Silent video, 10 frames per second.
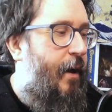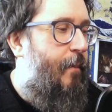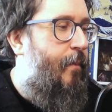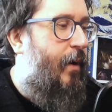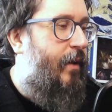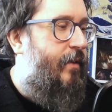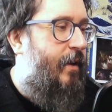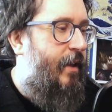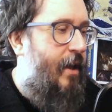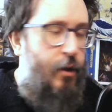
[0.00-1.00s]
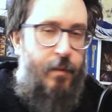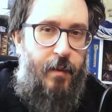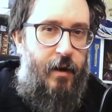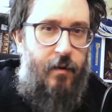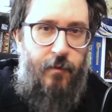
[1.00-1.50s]
But human
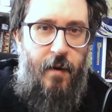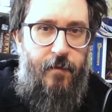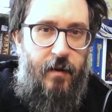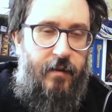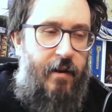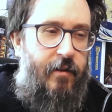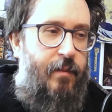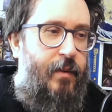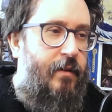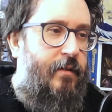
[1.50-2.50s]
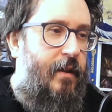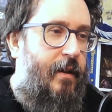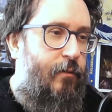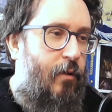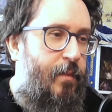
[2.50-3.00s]
monk was my first character, because
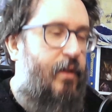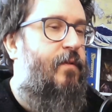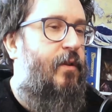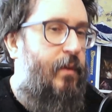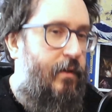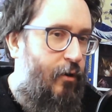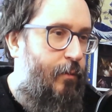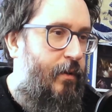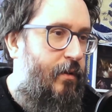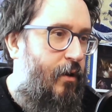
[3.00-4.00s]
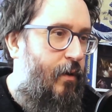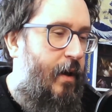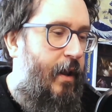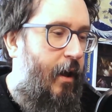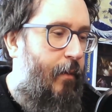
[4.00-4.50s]
that's what a BuzzFeed quiz told me to do,
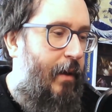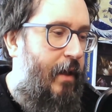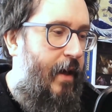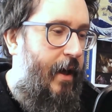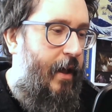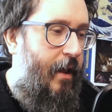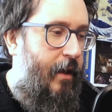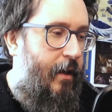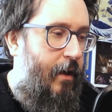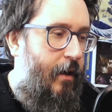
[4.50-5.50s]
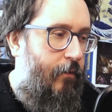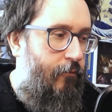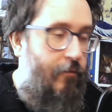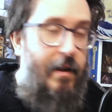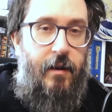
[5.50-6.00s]
and I played that, and I
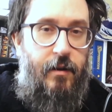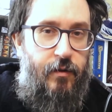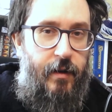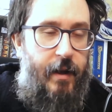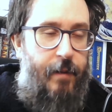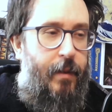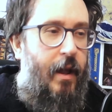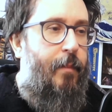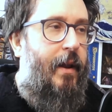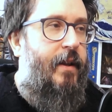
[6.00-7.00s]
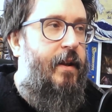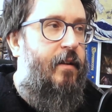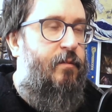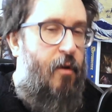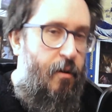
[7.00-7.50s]
really enjoyed it. But I played an
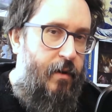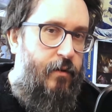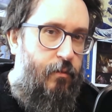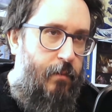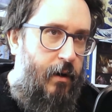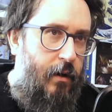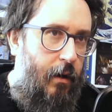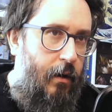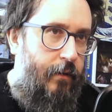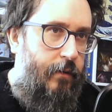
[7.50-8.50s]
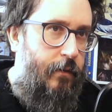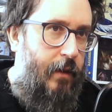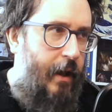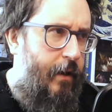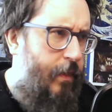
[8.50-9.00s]
experimental monk class that
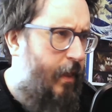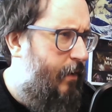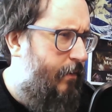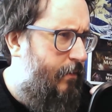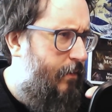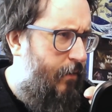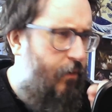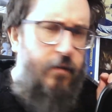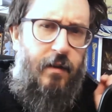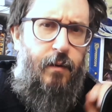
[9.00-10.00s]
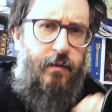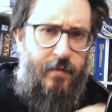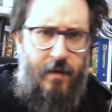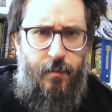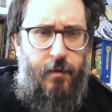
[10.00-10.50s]
I think, as far as I know, has
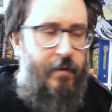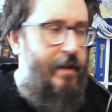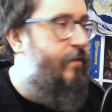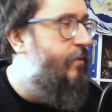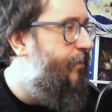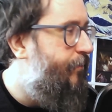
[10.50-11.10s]
never been released.